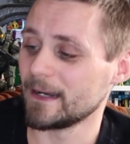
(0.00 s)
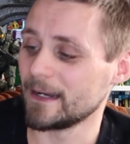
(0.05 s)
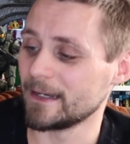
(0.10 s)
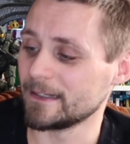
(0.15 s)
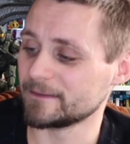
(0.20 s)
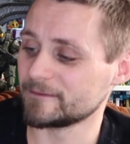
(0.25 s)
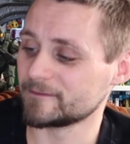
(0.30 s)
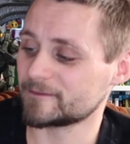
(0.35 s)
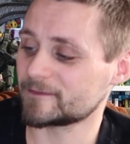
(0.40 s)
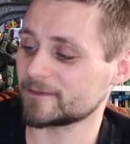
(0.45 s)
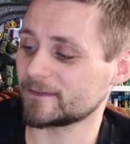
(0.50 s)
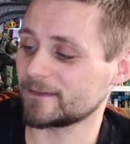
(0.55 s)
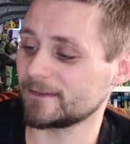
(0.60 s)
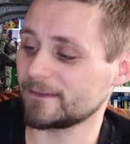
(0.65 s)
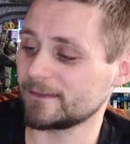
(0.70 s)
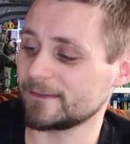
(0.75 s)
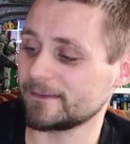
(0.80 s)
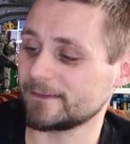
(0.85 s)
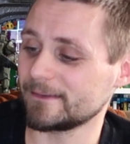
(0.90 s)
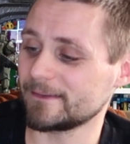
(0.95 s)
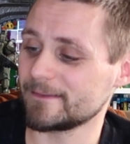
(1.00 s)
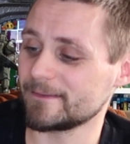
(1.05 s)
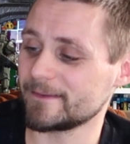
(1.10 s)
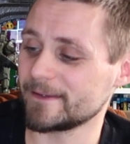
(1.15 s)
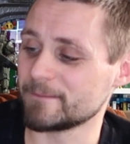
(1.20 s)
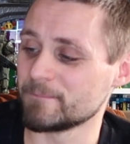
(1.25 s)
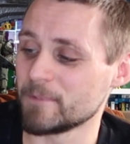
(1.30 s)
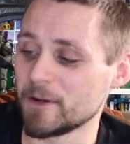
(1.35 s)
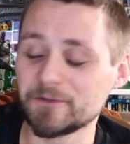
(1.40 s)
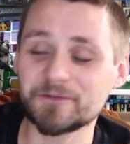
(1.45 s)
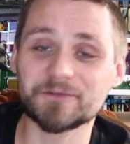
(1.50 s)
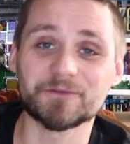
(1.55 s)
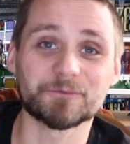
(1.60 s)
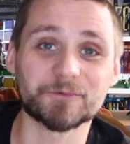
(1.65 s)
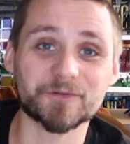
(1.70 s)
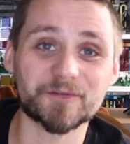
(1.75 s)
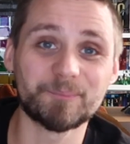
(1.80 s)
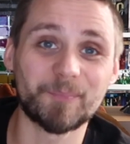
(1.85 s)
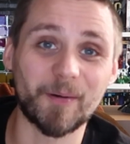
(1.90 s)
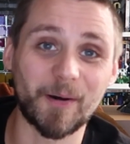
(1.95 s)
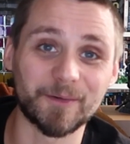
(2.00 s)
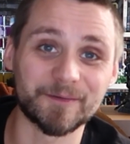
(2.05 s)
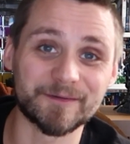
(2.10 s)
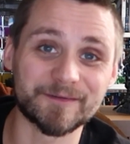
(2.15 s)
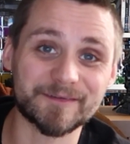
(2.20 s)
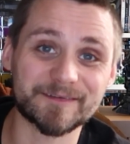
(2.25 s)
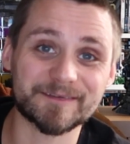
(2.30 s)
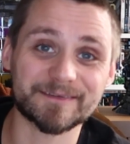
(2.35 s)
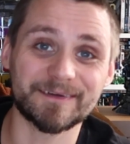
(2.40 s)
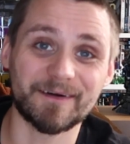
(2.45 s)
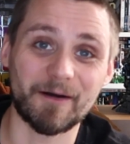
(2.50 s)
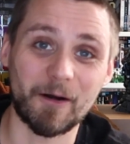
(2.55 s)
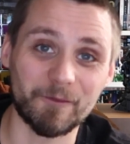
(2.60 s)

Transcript: And the emotional response,